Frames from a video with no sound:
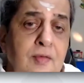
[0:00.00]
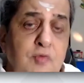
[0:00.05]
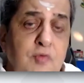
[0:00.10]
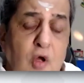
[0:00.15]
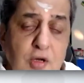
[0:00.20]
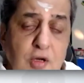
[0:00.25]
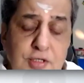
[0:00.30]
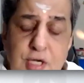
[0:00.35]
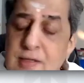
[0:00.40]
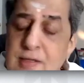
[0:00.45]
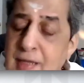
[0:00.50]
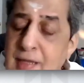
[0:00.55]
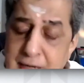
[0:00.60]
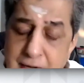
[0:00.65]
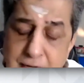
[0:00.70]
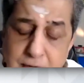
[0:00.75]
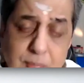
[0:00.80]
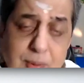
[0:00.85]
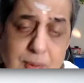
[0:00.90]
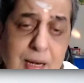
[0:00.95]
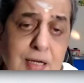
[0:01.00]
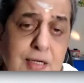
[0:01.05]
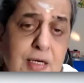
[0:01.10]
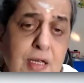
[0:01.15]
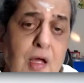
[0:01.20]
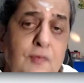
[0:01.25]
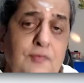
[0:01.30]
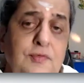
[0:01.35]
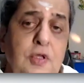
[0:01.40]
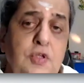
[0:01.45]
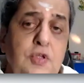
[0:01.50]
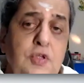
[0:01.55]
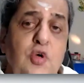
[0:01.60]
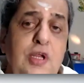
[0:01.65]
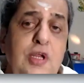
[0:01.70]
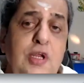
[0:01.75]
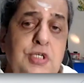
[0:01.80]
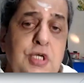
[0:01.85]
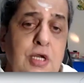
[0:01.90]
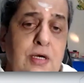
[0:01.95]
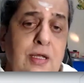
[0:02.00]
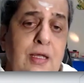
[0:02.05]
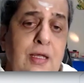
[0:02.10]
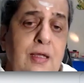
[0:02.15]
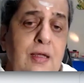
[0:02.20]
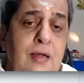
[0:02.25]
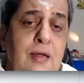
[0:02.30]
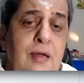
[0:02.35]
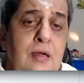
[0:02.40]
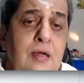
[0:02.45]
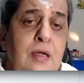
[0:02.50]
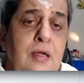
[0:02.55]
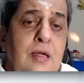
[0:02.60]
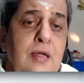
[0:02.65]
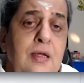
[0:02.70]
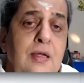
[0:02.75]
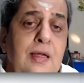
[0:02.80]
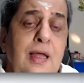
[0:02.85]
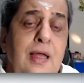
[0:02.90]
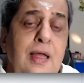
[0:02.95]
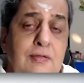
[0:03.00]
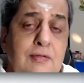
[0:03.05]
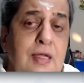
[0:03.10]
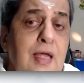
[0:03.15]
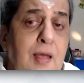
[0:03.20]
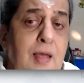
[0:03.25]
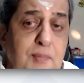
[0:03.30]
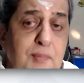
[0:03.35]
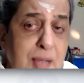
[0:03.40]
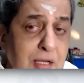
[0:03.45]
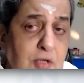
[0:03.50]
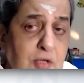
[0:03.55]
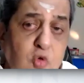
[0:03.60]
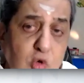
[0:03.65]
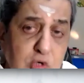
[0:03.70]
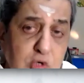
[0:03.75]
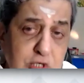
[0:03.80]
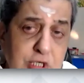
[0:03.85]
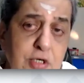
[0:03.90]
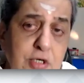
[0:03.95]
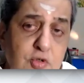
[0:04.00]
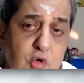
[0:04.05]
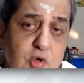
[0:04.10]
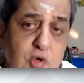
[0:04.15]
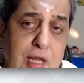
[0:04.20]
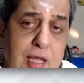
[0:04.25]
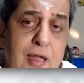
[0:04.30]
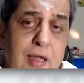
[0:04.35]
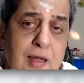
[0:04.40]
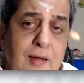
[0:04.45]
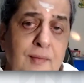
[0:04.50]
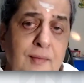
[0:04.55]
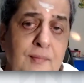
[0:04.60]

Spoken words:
For instance, the credibility of the judiciary is a big question today.